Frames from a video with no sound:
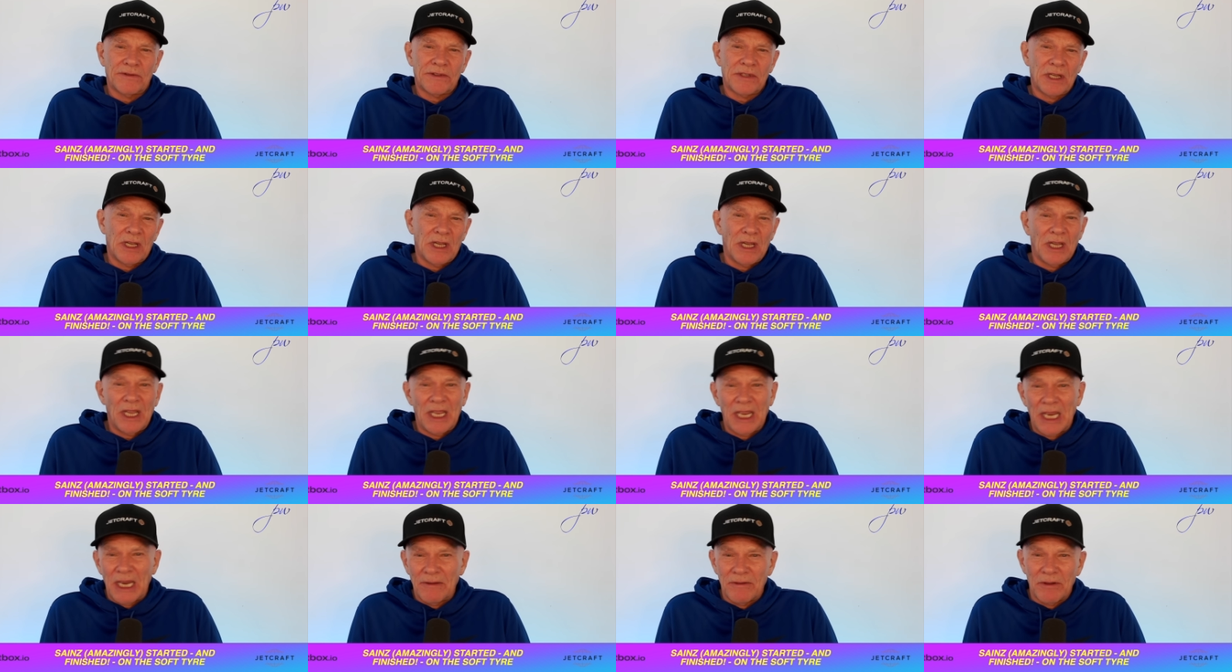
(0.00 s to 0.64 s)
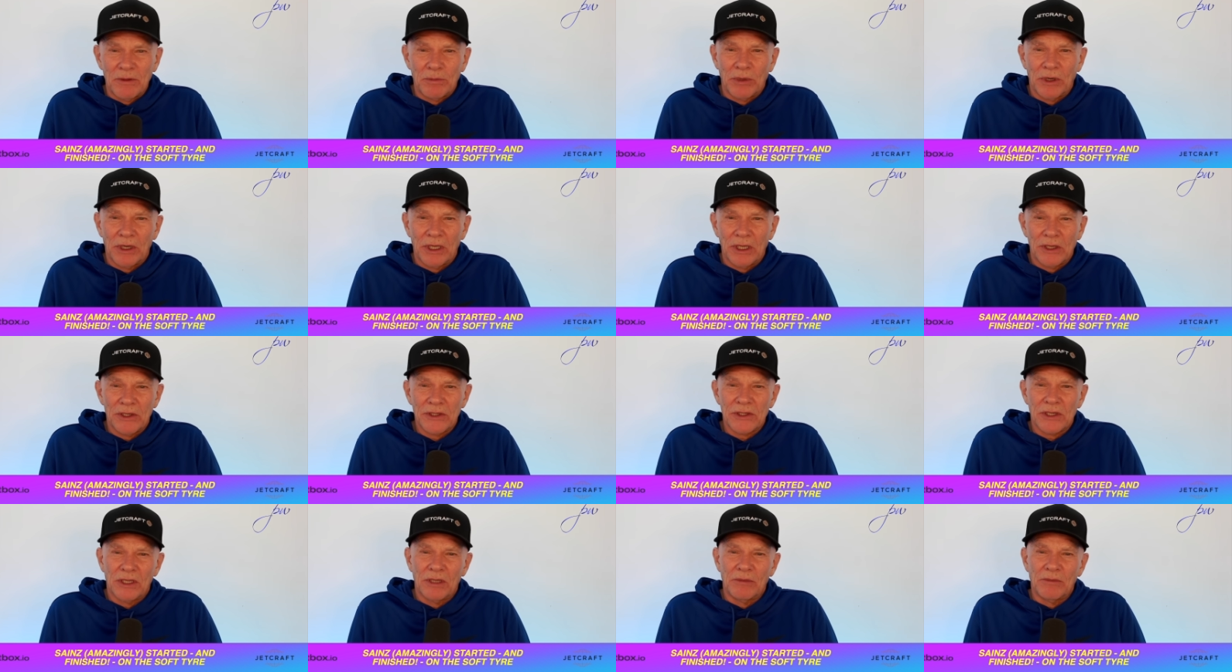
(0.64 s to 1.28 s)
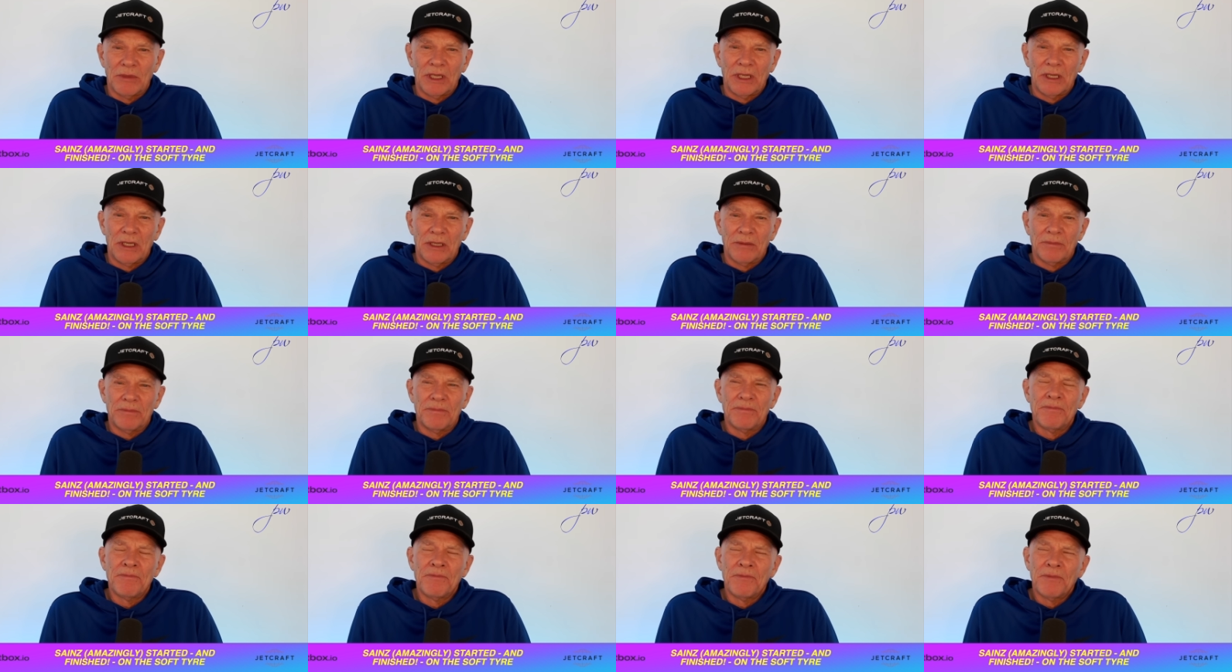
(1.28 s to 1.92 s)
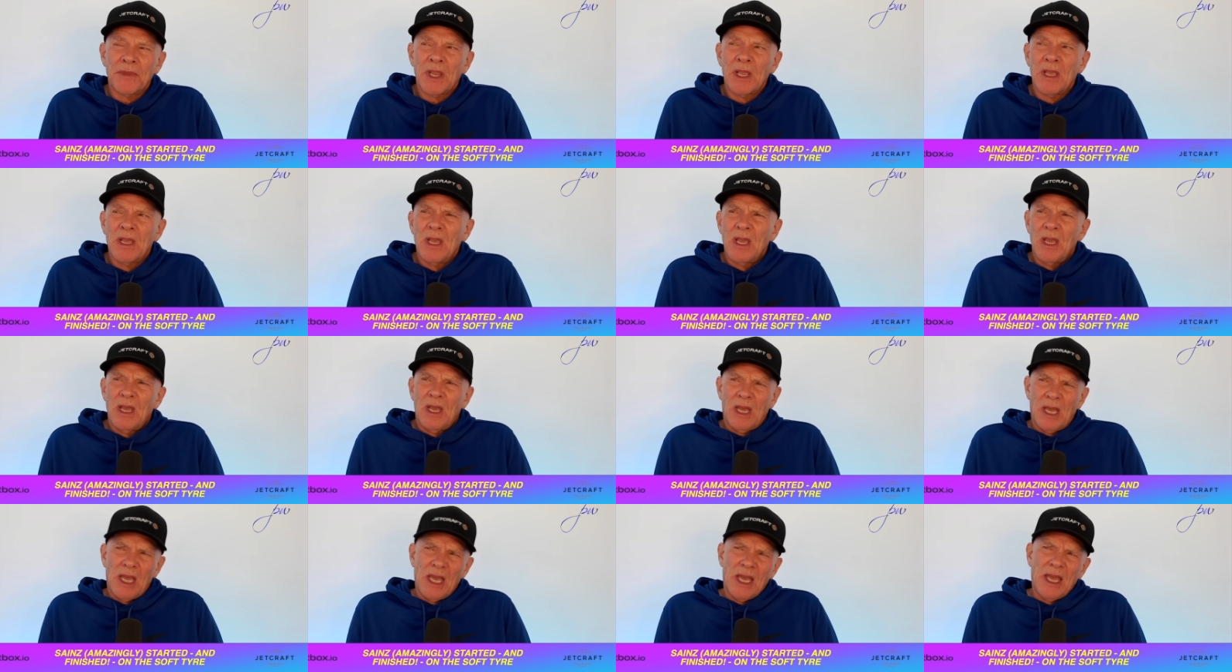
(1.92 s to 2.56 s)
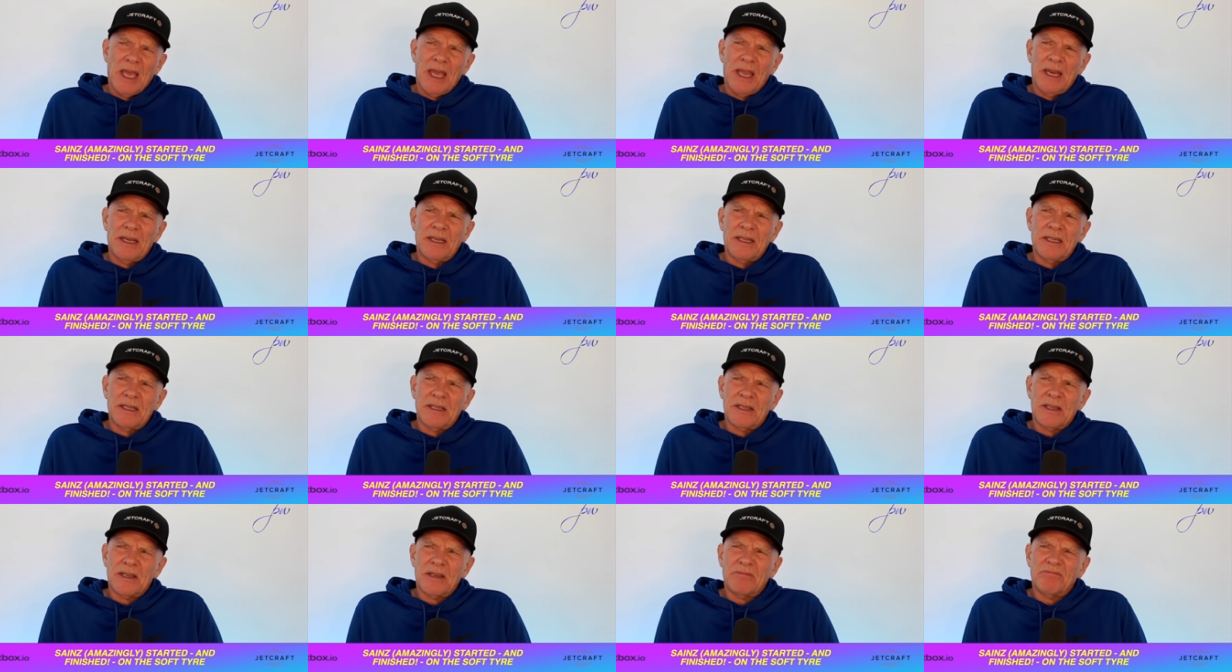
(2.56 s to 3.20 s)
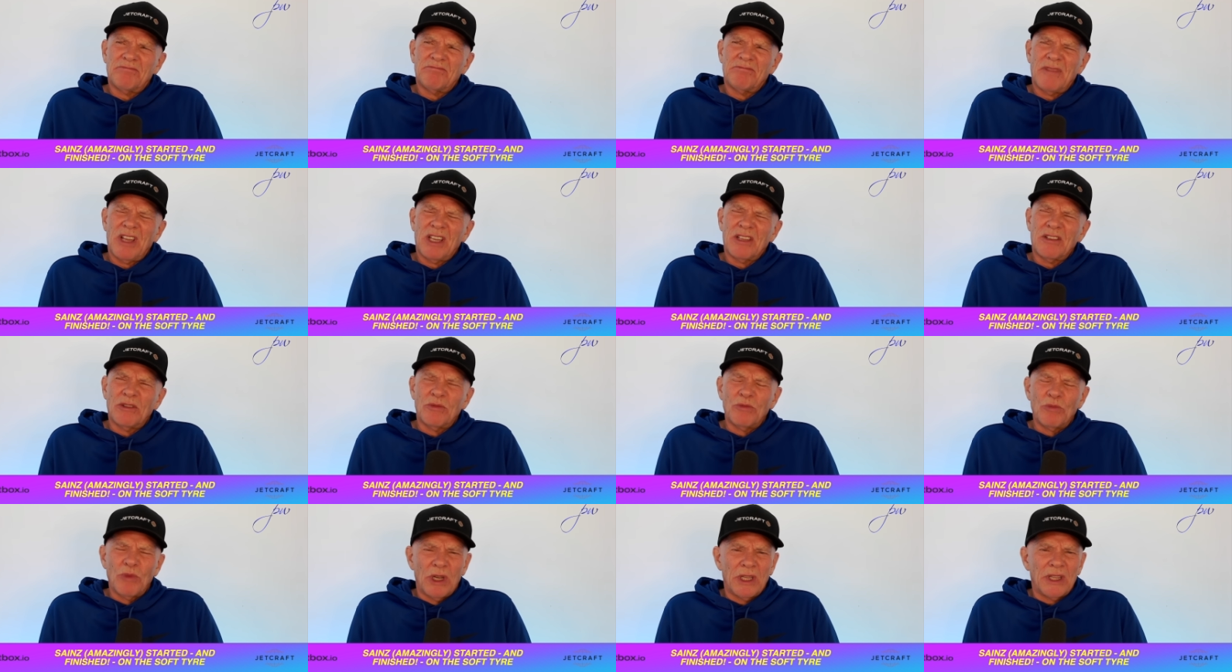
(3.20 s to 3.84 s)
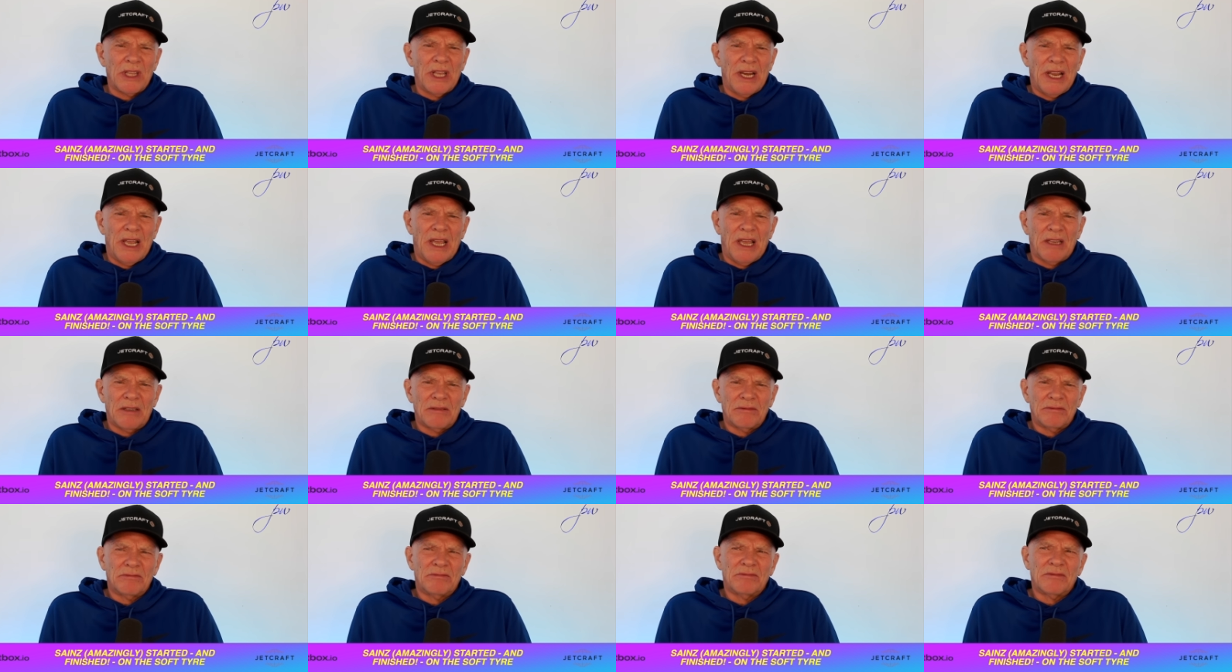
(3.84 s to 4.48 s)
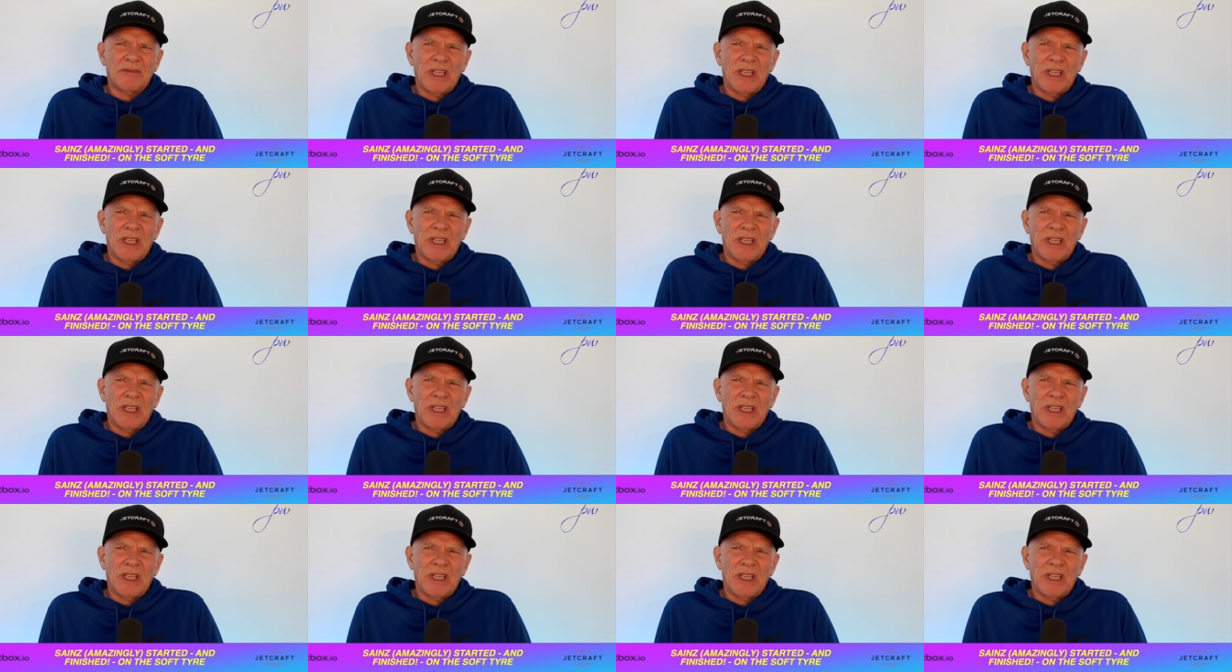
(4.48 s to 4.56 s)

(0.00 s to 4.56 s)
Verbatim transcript: tyre, everybody else on the medium. And I couldn't work that out.